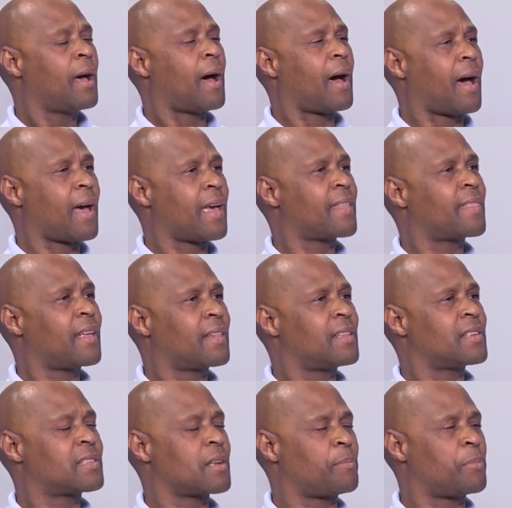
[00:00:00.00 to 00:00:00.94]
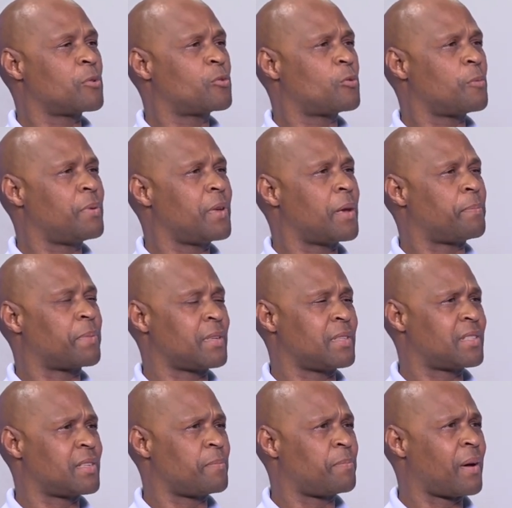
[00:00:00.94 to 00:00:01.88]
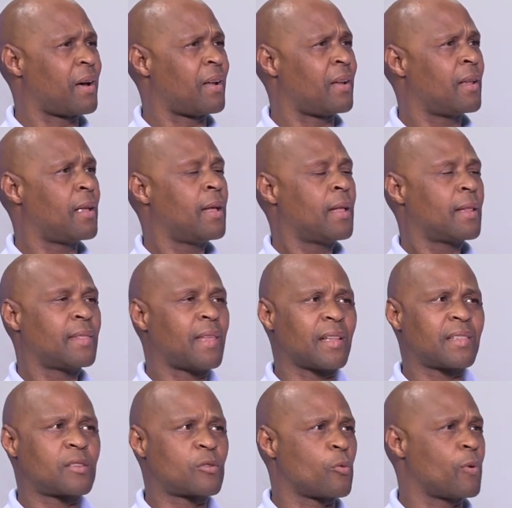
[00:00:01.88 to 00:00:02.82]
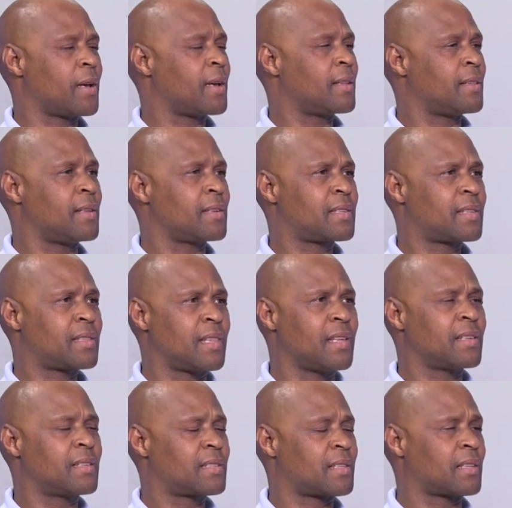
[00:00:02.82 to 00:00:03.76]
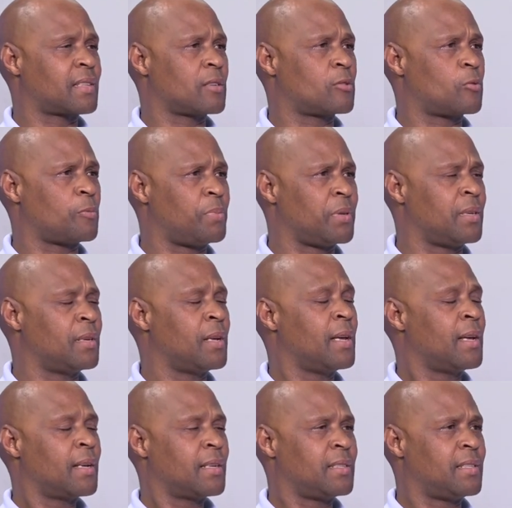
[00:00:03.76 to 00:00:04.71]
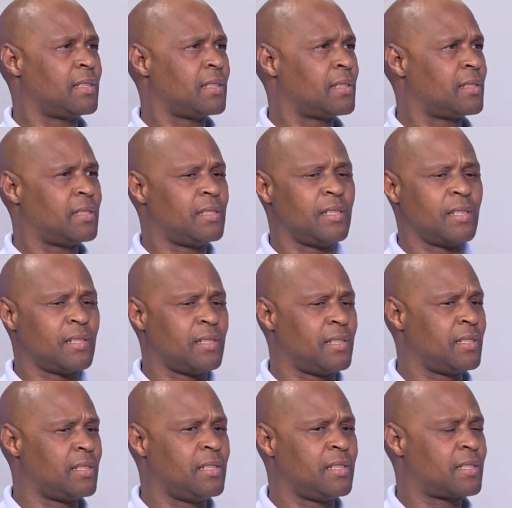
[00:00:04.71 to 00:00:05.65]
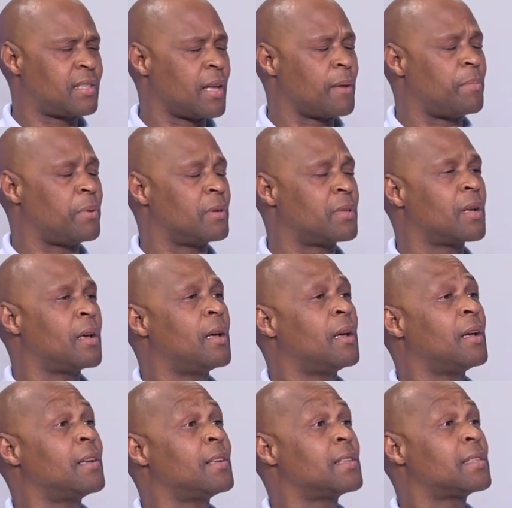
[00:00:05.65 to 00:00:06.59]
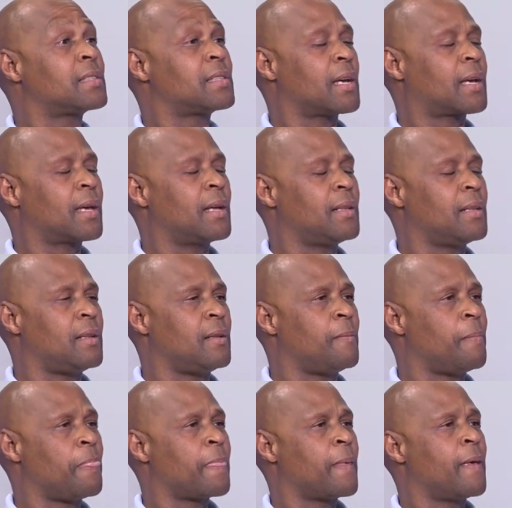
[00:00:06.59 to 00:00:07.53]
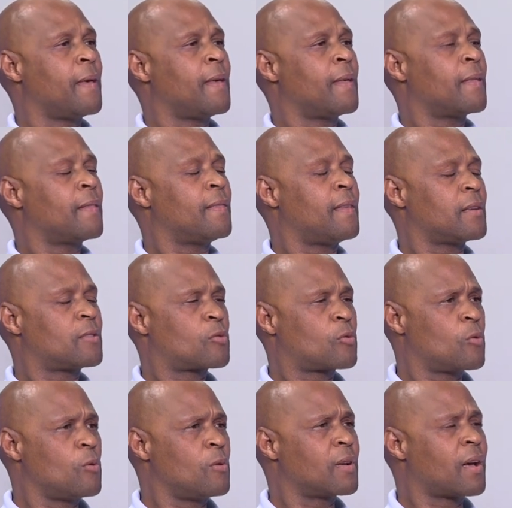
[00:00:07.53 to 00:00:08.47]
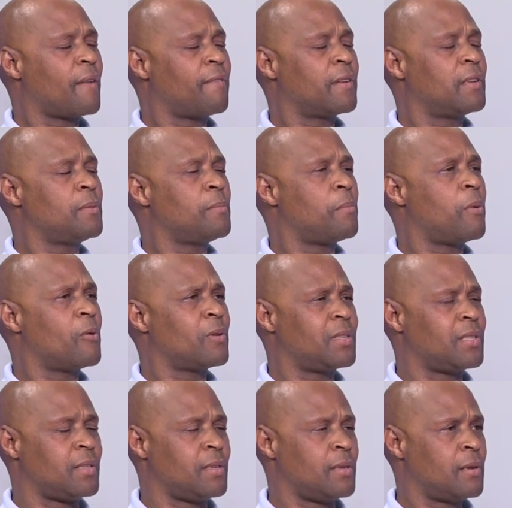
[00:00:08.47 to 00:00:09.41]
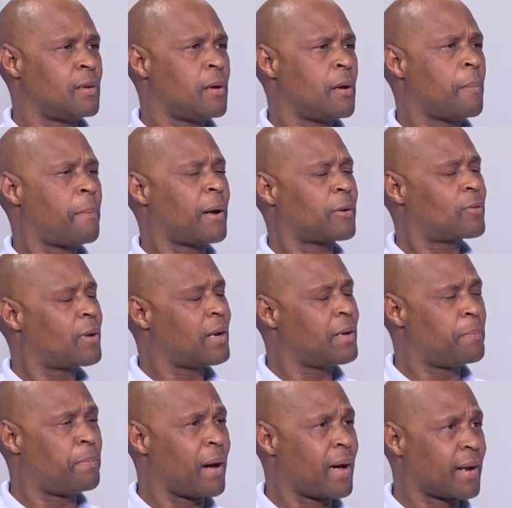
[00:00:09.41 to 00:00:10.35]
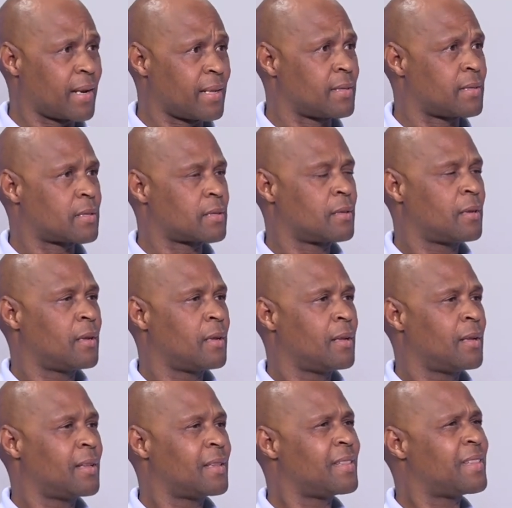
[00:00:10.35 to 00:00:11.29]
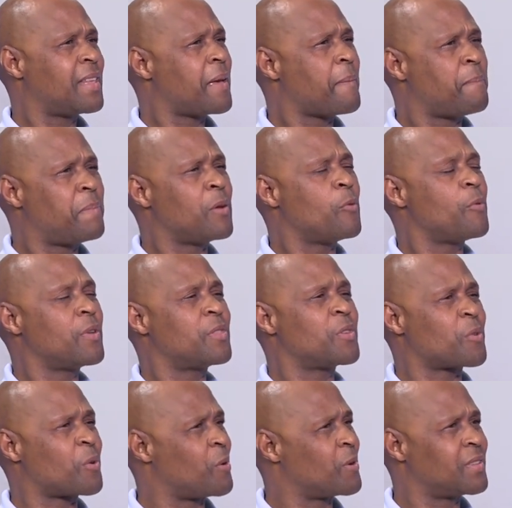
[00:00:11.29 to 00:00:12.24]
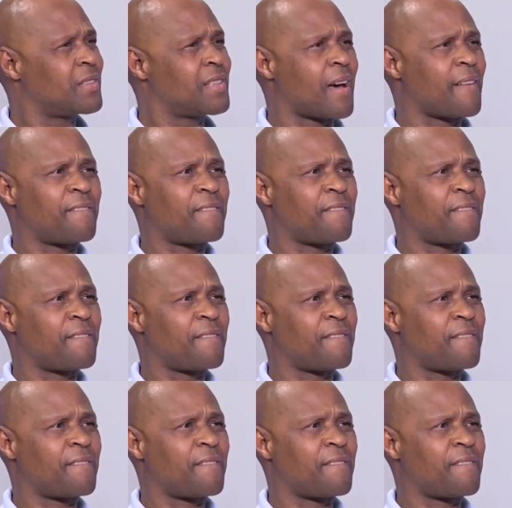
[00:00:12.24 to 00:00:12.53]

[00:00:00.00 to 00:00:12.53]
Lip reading: either there's supposed to be a principal. That's where this thing started to be disabled. Secondly, the school governing body, particularly parents, they've been withdrawing their